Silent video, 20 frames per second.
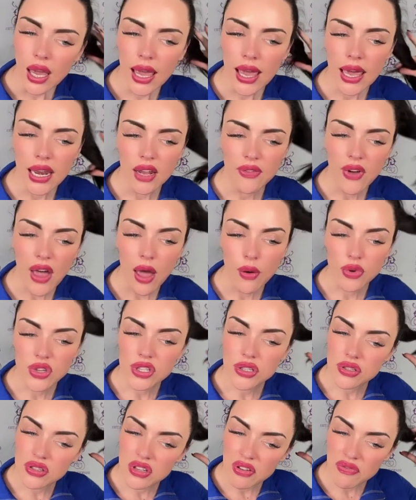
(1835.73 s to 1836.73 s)
And if I
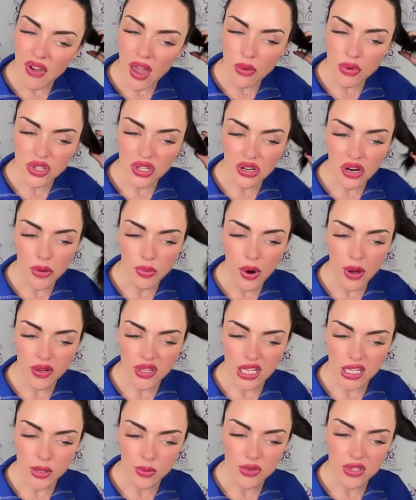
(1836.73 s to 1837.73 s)
was if I was her, I'd
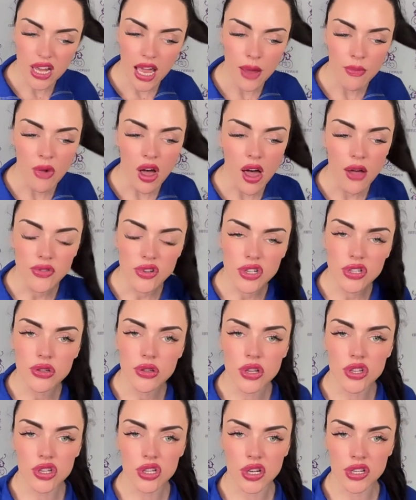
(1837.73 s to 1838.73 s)
probably take some time off just
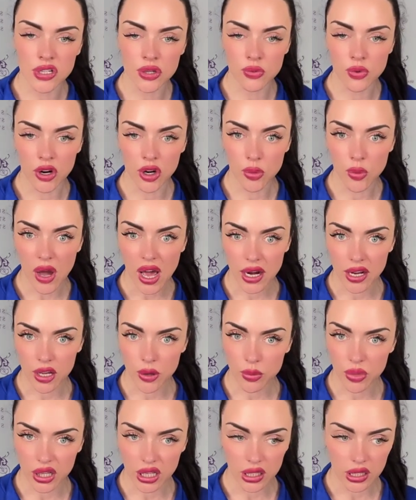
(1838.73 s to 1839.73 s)
so that she doesn't run her body
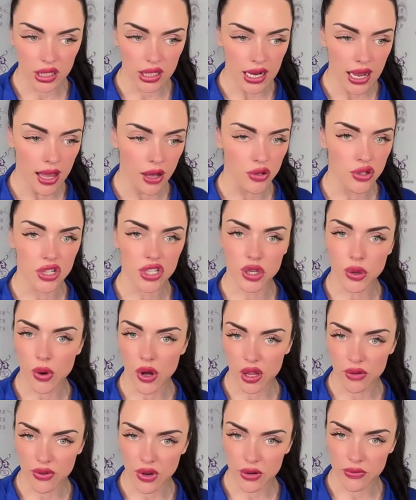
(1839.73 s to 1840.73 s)
completely down. She's
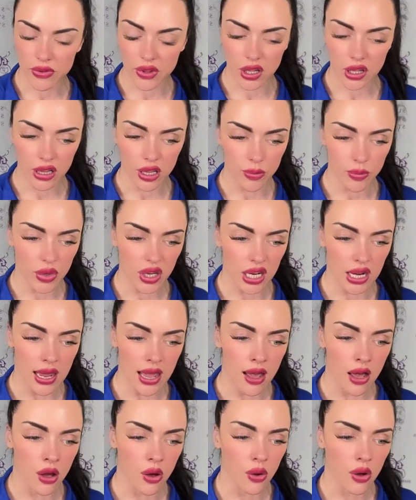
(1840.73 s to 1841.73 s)
qualified for the Olympia
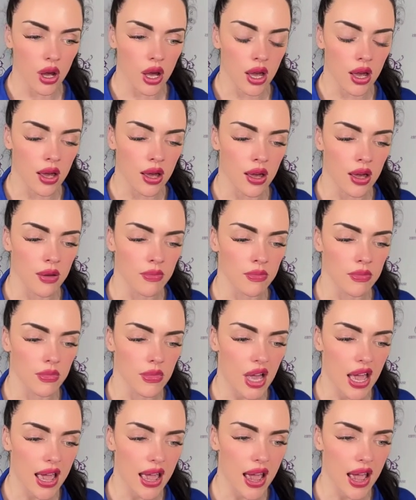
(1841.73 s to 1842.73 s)
now.
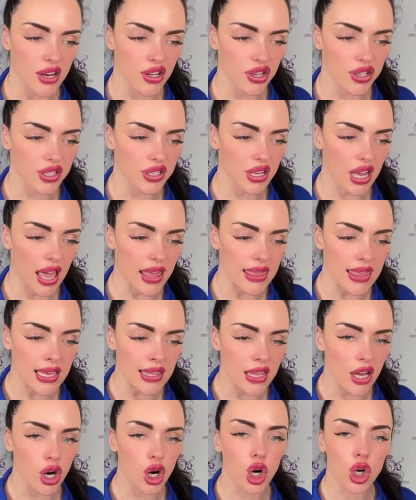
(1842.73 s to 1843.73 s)
Um, I, I just I
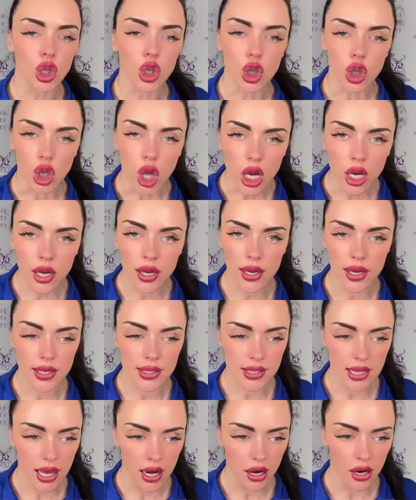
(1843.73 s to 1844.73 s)
think that her look
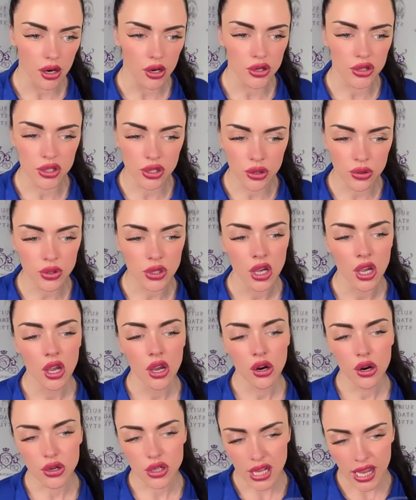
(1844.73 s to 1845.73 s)
is there. Her suit,
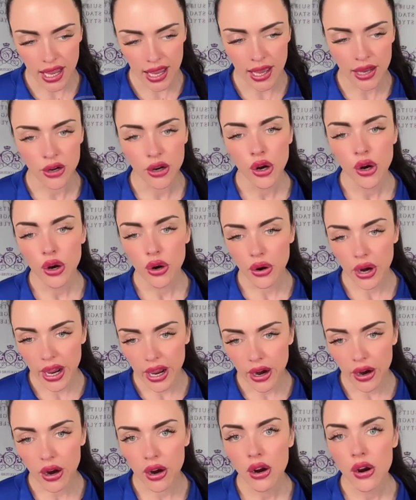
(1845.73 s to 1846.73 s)
her tan, her
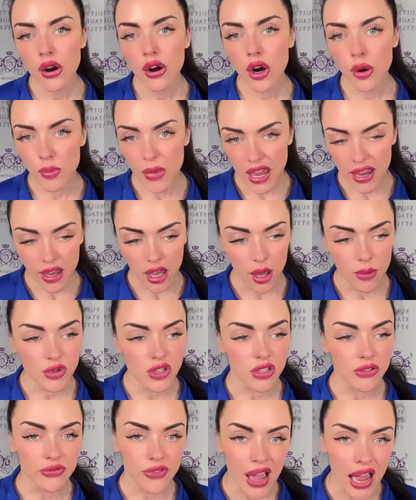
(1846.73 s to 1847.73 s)
hair, her makeup.
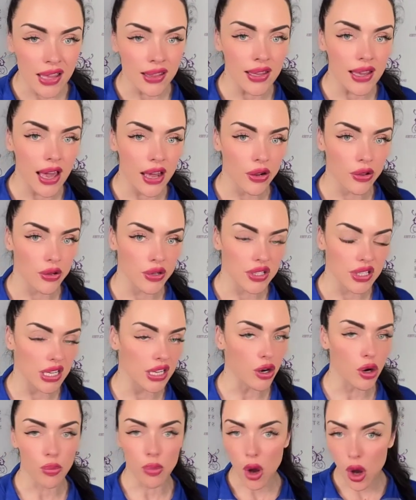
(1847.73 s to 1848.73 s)
She's finally got all those
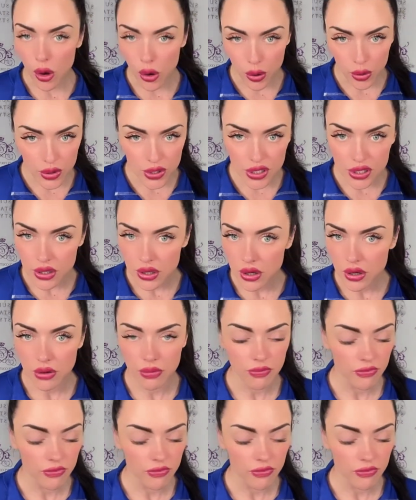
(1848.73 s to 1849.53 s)
things. Her pose,